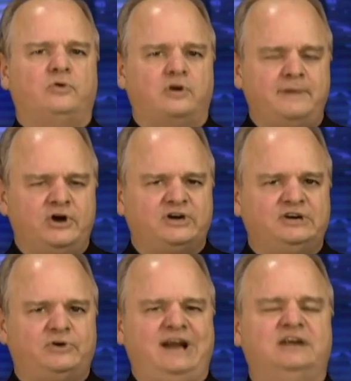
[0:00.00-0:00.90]

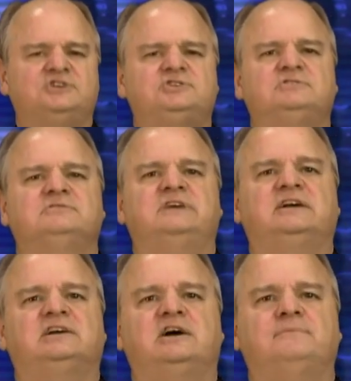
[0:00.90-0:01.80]

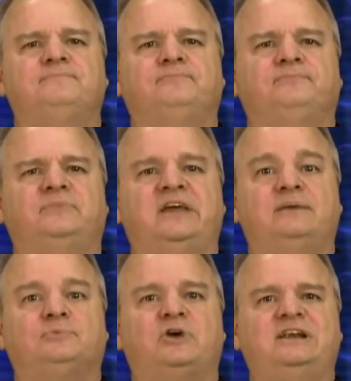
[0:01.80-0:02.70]
AmericanGreatness.com,
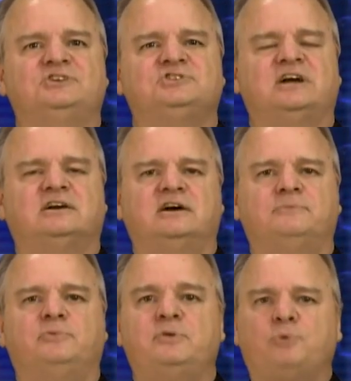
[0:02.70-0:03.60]

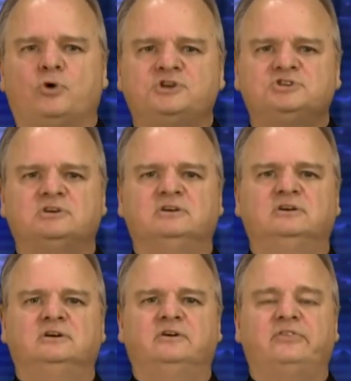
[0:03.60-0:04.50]
AmGreatness.com, reports
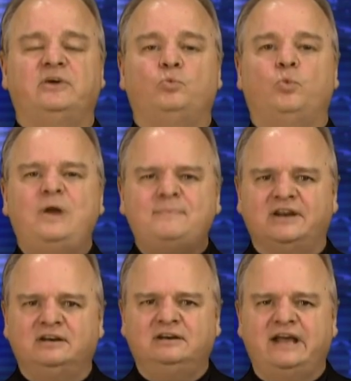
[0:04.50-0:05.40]
that
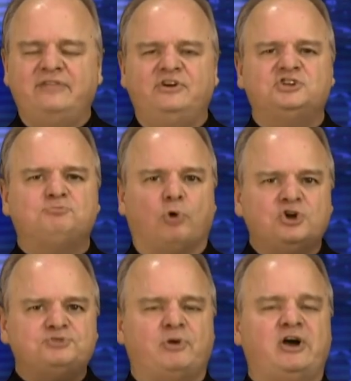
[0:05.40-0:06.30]
women and their
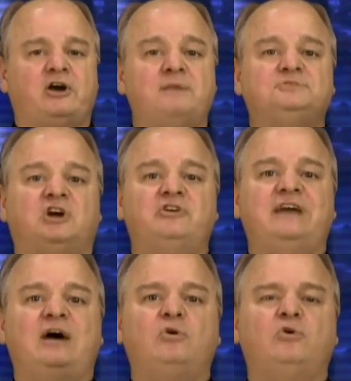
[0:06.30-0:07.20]
sports programs are
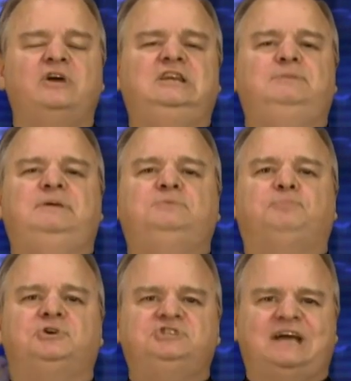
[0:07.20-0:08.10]
now going to be
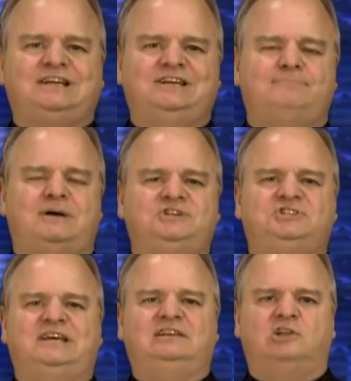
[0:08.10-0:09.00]
protected by
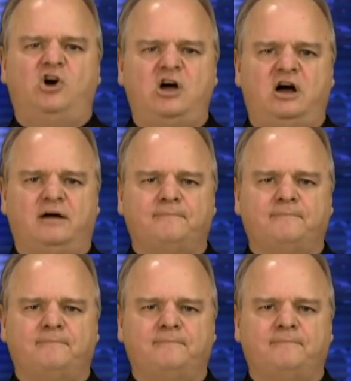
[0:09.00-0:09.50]
state law